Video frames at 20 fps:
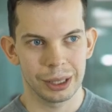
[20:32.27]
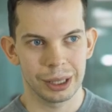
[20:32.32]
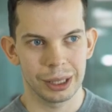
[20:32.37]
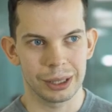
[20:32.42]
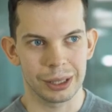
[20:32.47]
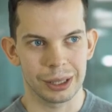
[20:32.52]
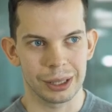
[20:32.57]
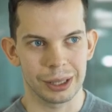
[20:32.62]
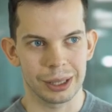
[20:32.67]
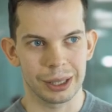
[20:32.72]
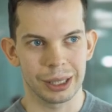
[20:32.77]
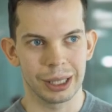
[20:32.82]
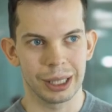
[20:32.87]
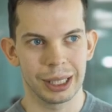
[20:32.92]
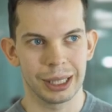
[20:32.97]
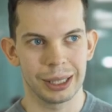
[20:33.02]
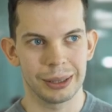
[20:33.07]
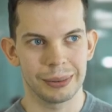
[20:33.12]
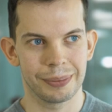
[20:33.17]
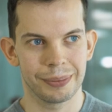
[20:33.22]
It's,
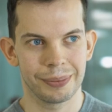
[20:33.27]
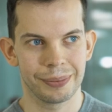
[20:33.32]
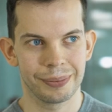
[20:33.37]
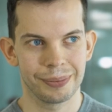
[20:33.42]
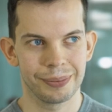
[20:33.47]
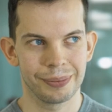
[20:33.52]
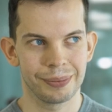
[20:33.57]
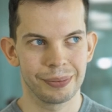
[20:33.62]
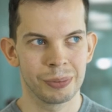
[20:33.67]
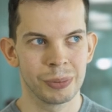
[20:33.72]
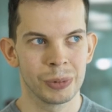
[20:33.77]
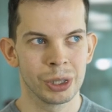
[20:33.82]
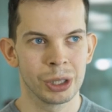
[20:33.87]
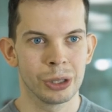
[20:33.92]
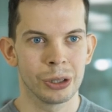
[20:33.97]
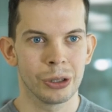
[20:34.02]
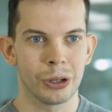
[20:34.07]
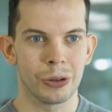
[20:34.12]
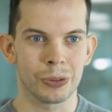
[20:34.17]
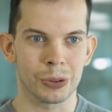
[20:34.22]
uh,
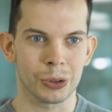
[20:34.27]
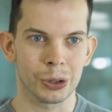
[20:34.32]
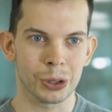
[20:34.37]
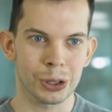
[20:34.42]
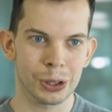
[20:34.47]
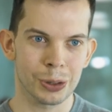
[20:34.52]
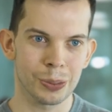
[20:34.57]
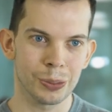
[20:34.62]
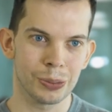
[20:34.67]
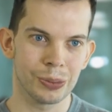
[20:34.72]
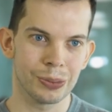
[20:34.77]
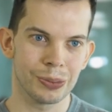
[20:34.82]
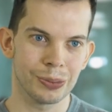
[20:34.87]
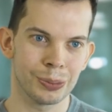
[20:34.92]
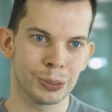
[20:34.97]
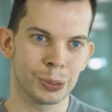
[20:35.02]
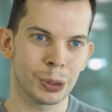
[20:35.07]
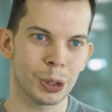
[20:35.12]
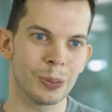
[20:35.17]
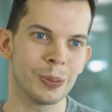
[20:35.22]
of course,
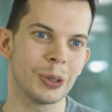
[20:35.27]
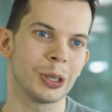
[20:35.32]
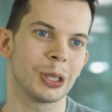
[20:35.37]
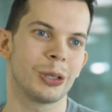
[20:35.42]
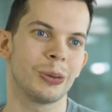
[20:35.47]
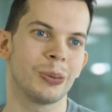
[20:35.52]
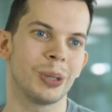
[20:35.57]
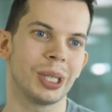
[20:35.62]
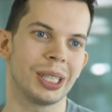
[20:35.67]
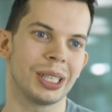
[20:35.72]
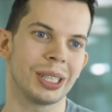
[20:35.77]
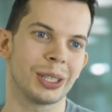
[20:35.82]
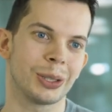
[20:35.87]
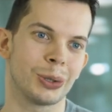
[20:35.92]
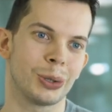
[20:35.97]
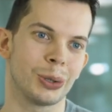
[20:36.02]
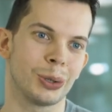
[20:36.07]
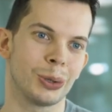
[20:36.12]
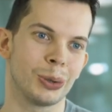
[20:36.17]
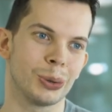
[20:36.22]
more motivating
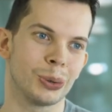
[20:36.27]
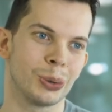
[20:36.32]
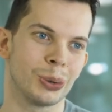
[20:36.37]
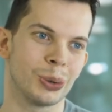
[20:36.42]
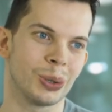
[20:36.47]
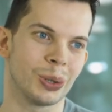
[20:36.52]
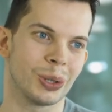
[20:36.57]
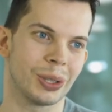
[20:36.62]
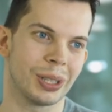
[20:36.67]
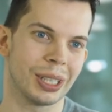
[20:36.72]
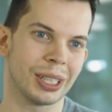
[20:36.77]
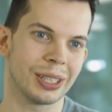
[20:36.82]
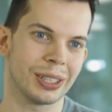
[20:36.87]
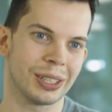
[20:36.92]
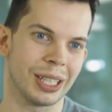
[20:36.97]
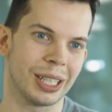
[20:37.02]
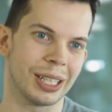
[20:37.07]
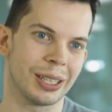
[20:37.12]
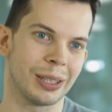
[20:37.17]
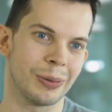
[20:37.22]
to do things
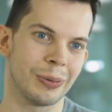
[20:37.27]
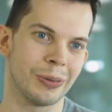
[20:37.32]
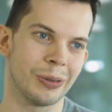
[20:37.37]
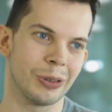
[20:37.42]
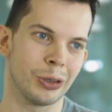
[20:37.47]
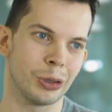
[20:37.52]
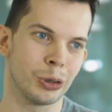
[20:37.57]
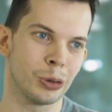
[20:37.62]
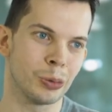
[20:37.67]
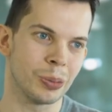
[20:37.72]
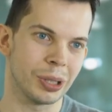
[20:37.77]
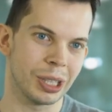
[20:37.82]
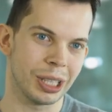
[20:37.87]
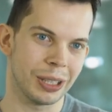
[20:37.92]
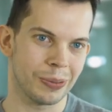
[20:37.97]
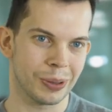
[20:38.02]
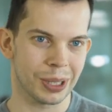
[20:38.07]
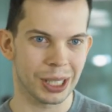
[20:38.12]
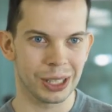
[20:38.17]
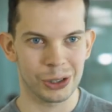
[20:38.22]
that you
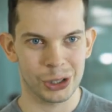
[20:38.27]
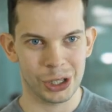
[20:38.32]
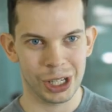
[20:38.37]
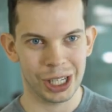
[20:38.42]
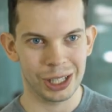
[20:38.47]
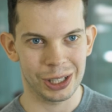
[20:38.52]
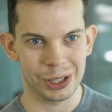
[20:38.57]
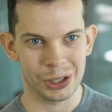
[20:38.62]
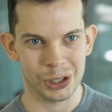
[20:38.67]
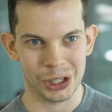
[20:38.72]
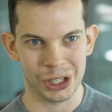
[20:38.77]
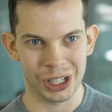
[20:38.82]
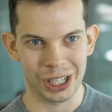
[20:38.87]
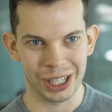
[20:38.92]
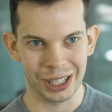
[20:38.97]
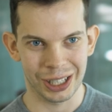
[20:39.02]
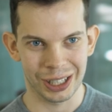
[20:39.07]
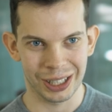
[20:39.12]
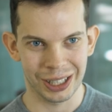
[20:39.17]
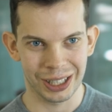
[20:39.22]
believe can change
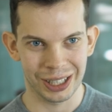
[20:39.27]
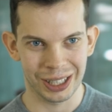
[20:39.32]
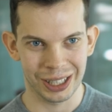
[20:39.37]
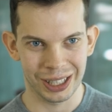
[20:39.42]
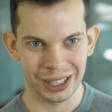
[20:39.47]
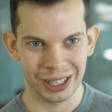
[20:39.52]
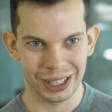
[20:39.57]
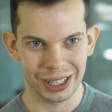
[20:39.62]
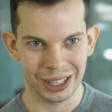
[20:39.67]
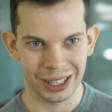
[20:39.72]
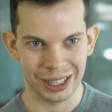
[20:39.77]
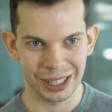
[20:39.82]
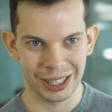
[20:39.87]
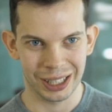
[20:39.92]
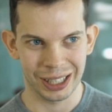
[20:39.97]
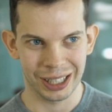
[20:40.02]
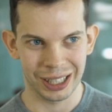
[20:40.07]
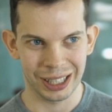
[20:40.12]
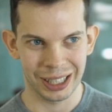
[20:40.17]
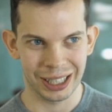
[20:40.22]
uh,
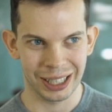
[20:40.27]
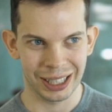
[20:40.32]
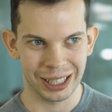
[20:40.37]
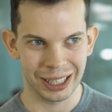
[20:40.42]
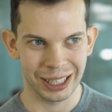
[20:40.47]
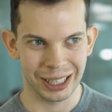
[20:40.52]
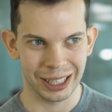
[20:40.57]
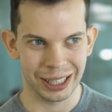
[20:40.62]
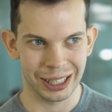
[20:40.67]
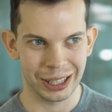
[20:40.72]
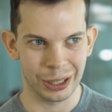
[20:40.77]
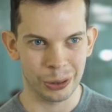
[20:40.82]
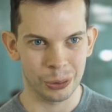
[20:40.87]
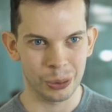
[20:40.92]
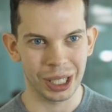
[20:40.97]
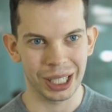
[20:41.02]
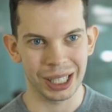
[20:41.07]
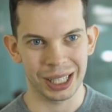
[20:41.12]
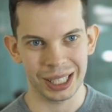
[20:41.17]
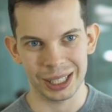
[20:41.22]
uh, the
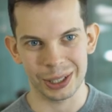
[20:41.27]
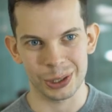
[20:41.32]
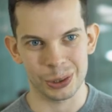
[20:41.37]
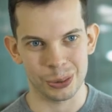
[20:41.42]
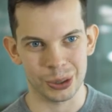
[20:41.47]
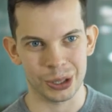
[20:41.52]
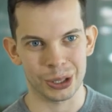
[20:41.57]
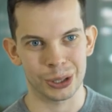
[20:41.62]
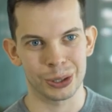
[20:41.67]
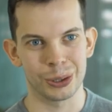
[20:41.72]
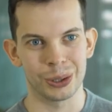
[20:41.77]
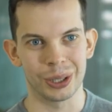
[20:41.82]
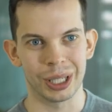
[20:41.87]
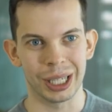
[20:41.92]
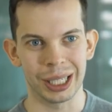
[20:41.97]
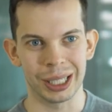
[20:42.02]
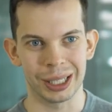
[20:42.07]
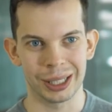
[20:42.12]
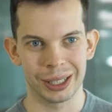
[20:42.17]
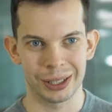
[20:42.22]
way things work
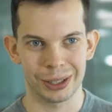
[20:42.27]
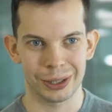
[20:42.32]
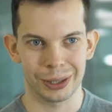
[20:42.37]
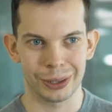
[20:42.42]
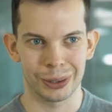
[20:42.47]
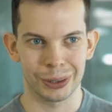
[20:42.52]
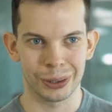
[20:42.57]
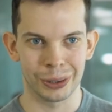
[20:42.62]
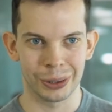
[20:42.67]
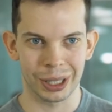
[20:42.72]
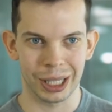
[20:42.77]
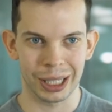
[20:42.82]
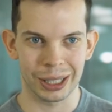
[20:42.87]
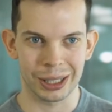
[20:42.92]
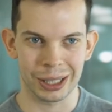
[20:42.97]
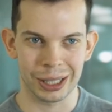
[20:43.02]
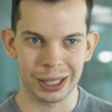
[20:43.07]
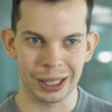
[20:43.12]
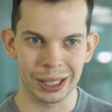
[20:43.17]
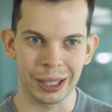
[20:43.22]
today. So
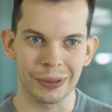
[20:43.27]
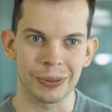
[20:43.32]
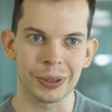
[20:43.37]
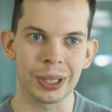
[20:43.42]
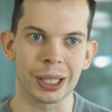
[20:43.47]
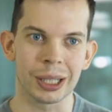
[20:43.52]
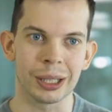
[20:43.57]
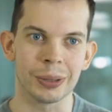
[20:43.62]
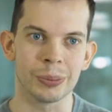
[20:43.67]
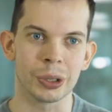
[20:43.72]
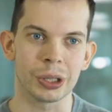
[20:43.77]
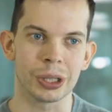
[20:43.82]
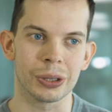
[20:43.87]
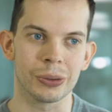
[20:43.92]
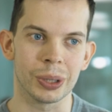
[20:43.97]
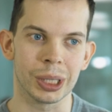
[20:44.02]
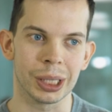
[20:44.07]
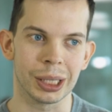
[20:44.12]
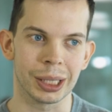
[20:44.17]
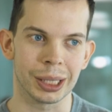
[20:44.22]
that's definitely
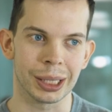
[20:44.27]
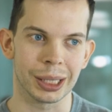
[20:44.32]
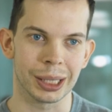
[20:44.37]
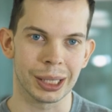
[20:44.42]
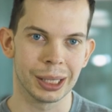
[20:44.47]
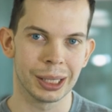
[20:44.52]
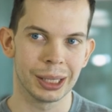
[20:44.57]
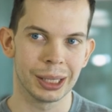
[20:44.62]
motivating.